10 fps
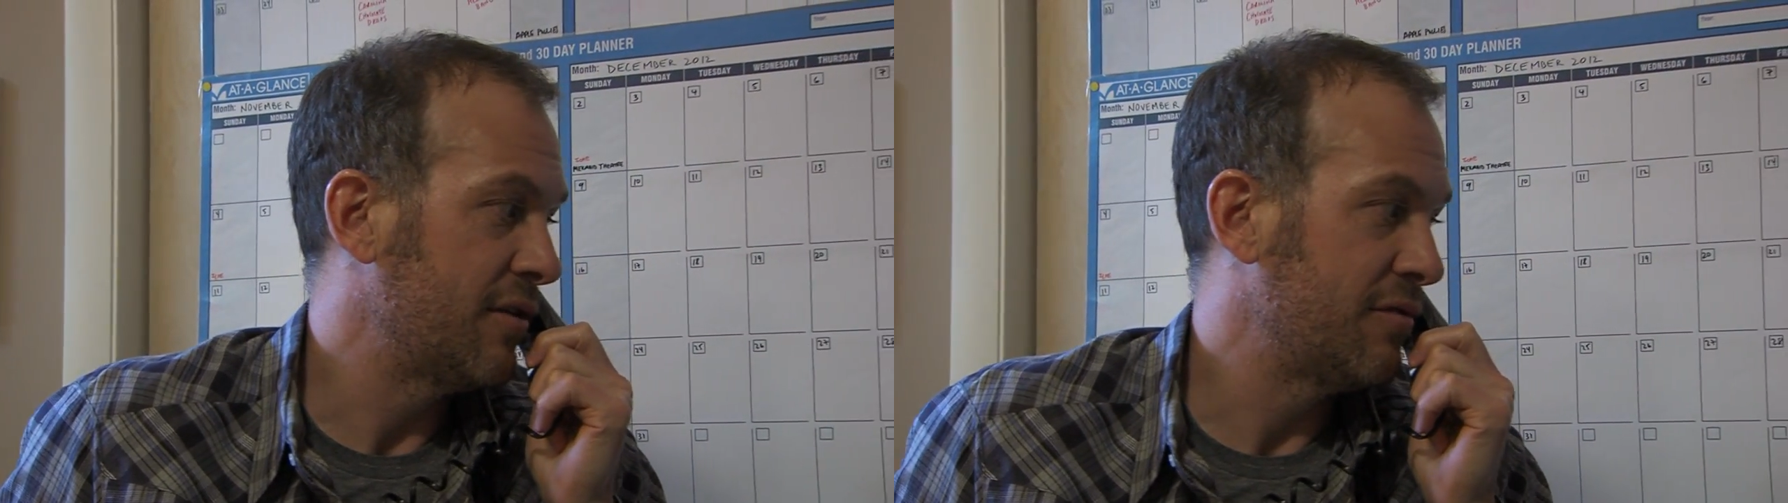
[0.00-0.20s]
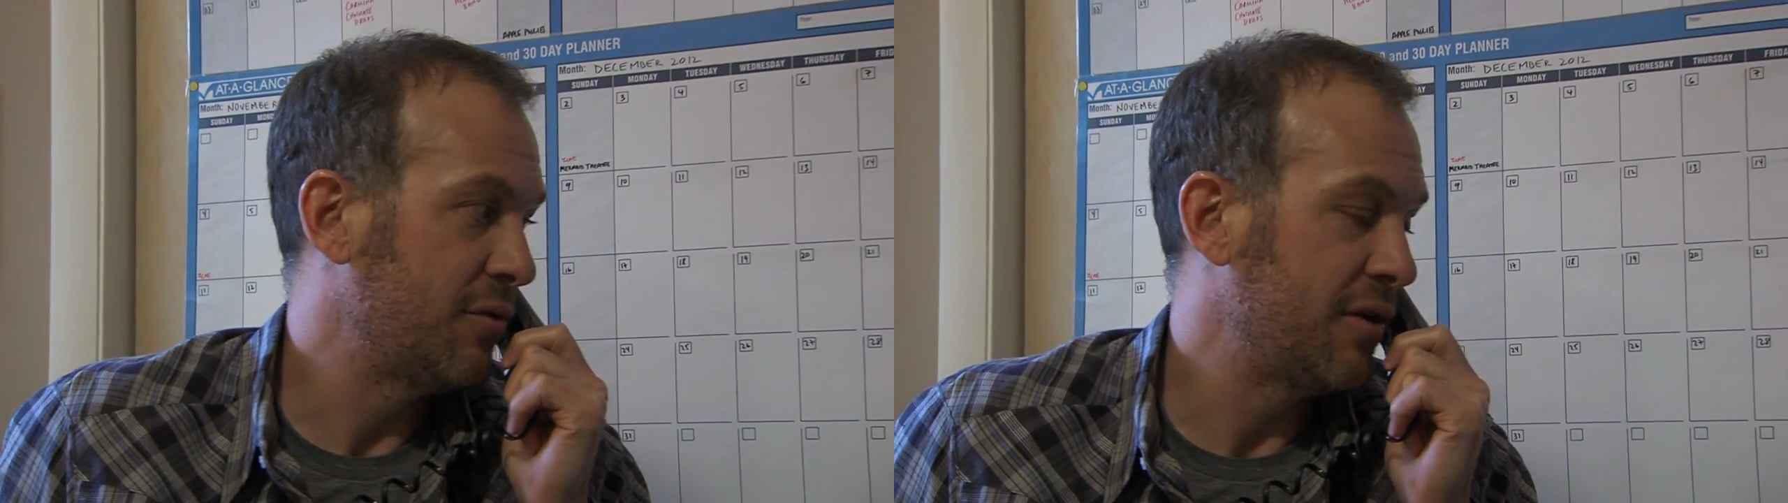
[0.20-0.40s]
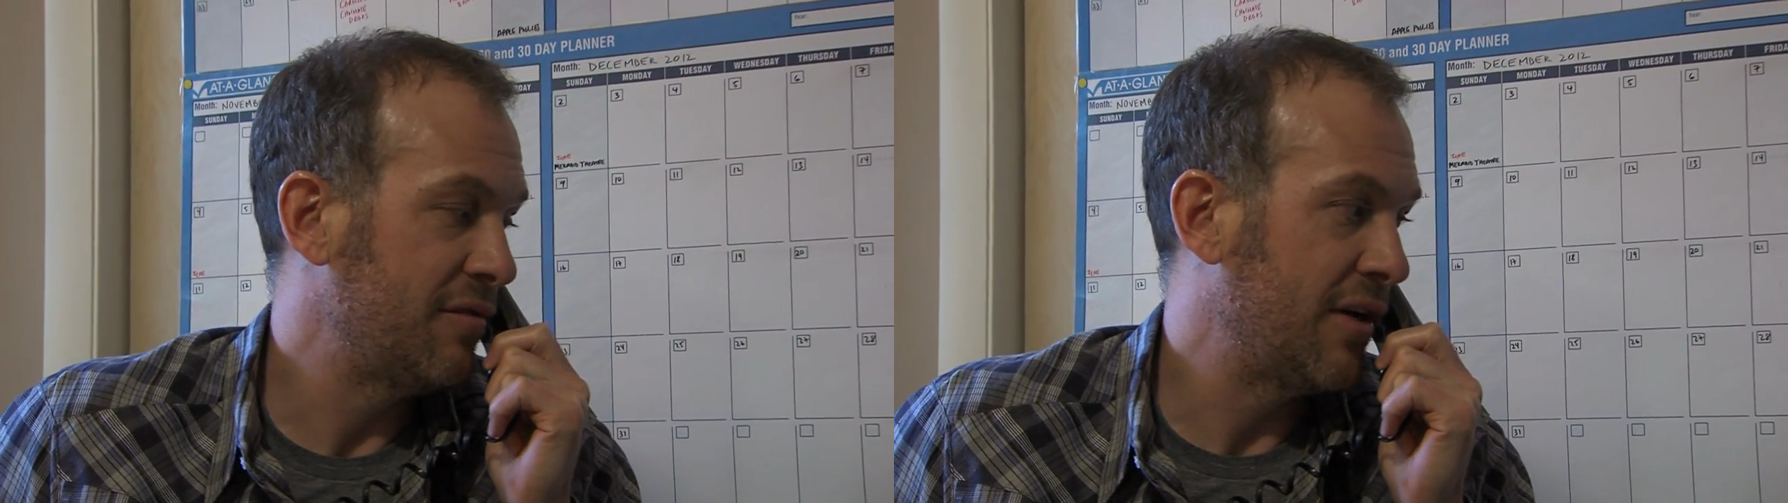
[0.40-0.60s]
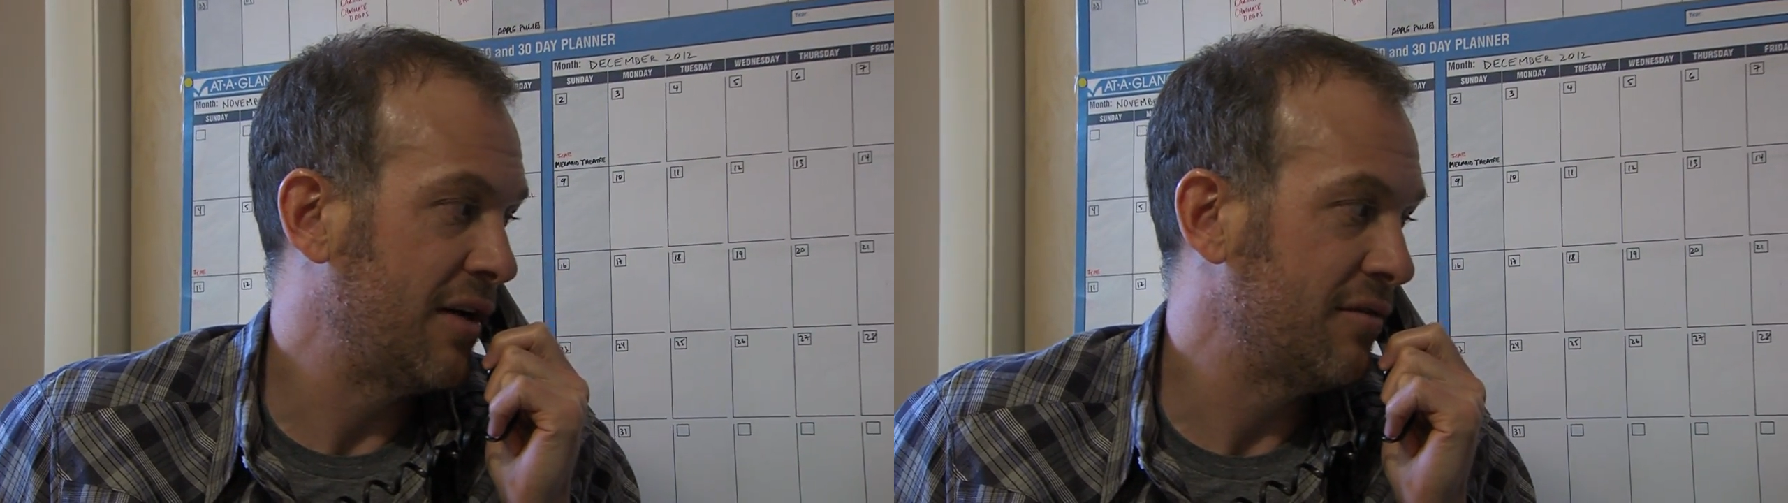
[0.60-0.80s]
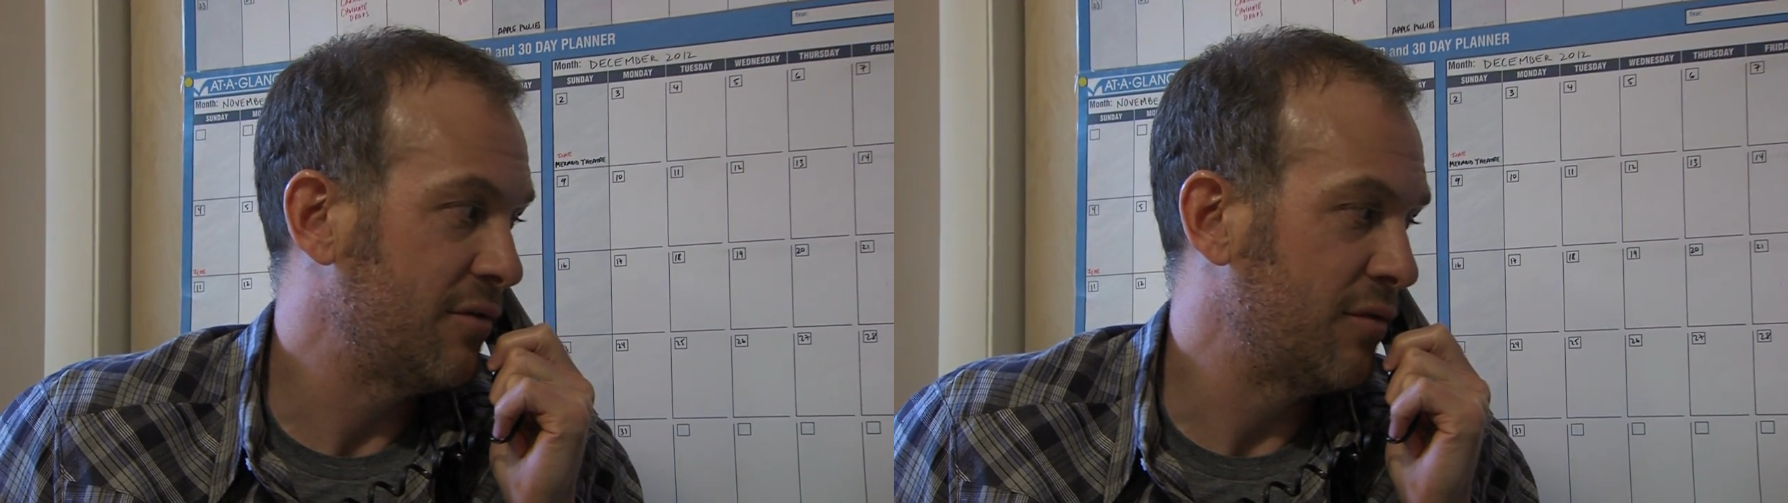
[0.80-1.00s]
at
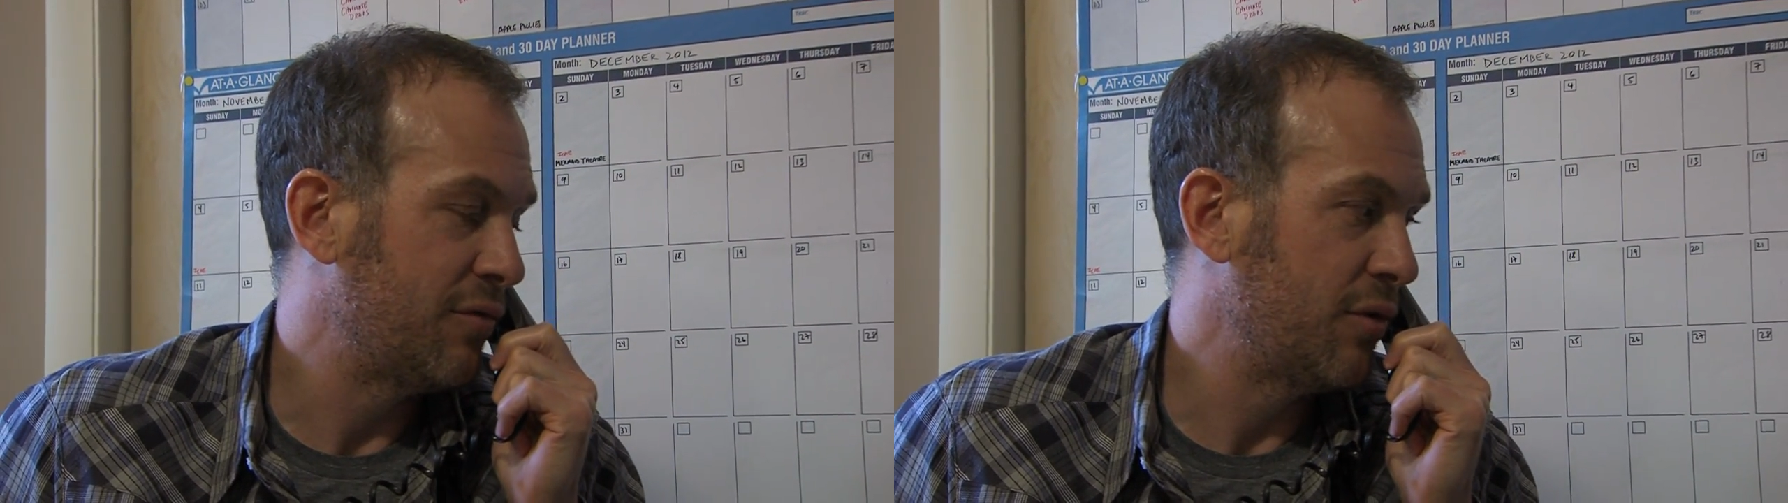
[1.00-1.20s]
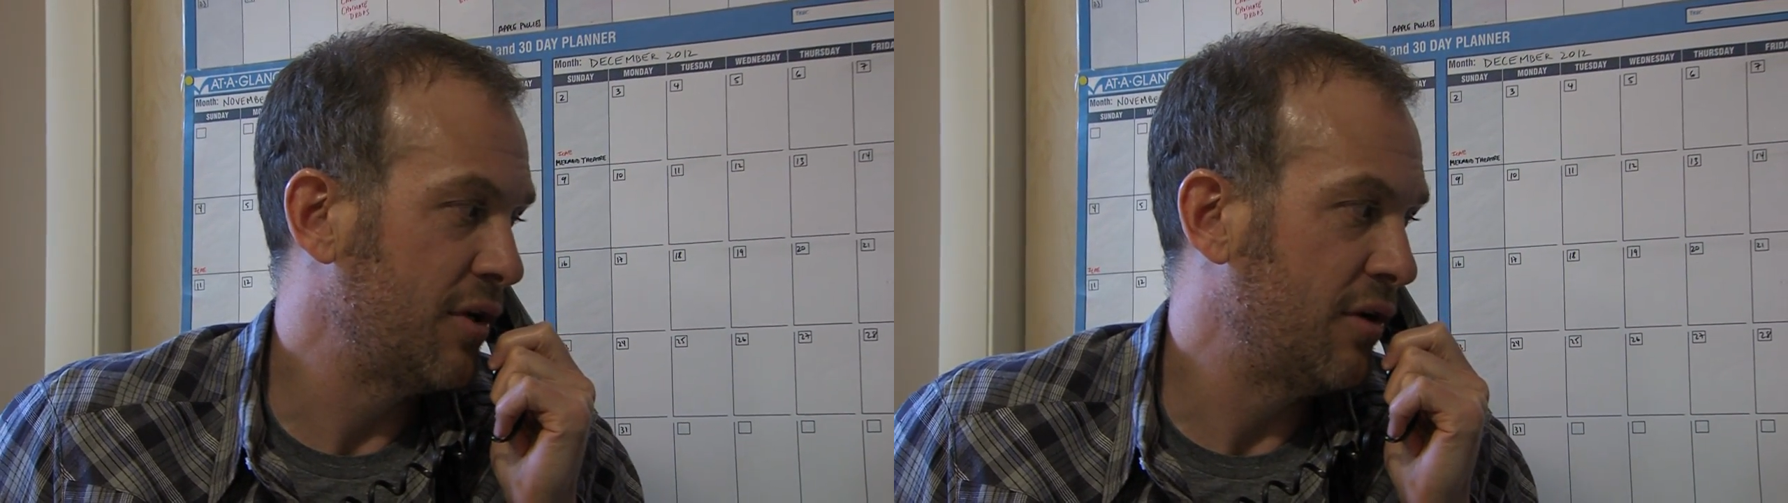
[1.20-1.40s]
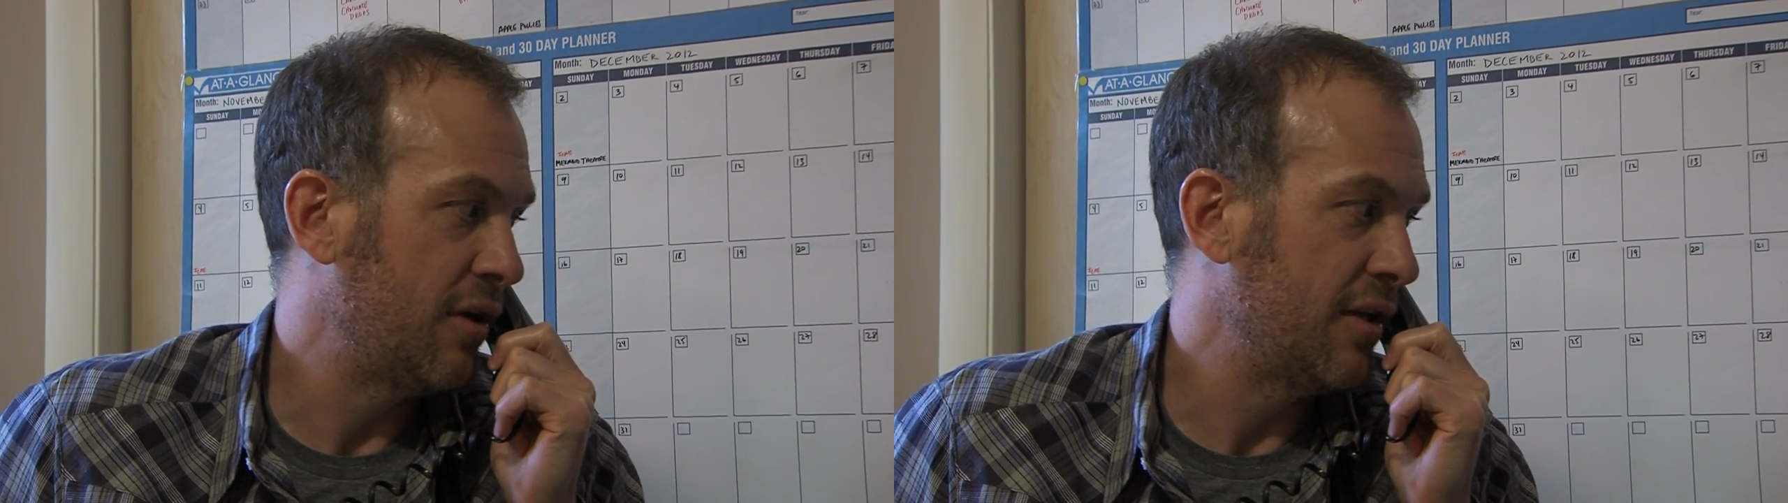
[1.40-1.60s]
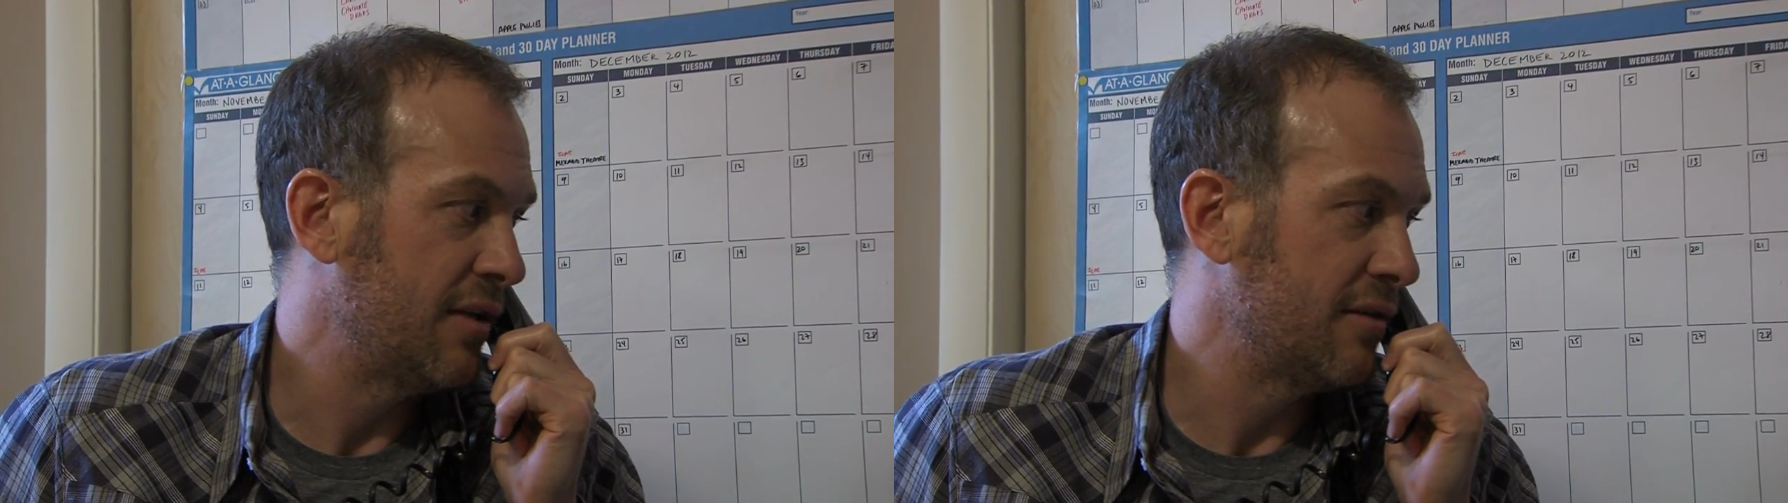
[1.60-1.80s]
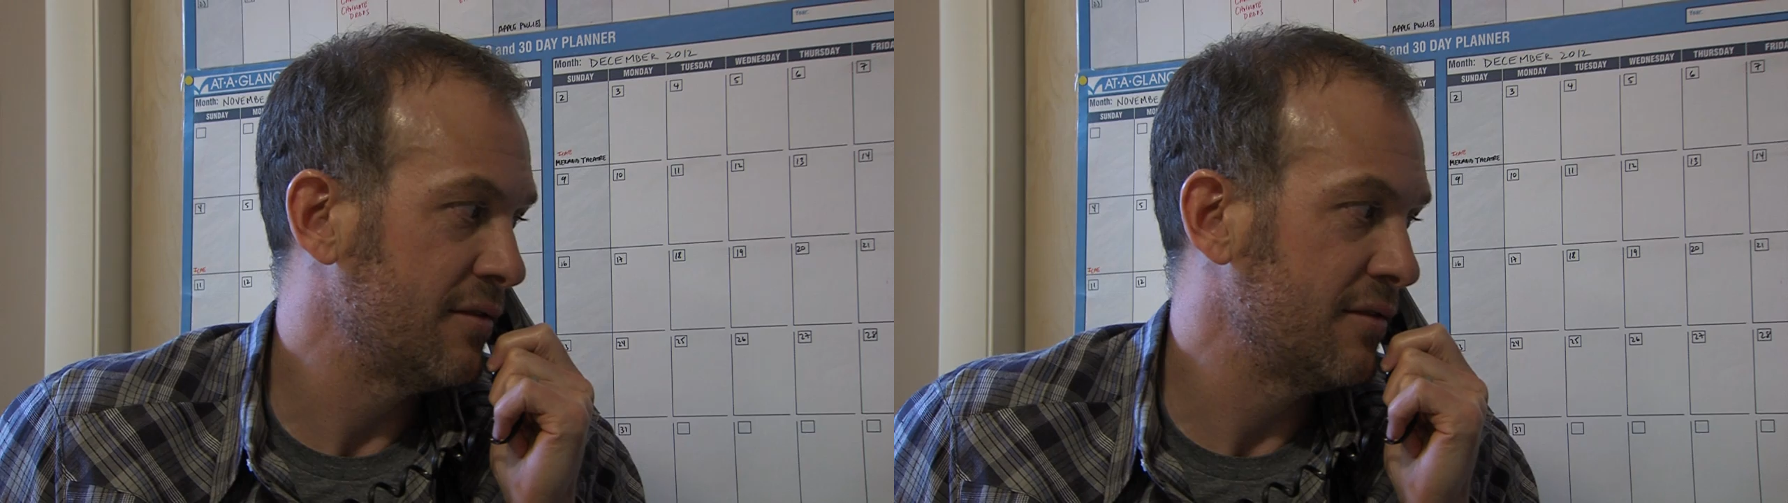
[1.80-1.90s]
45 or 40 all in.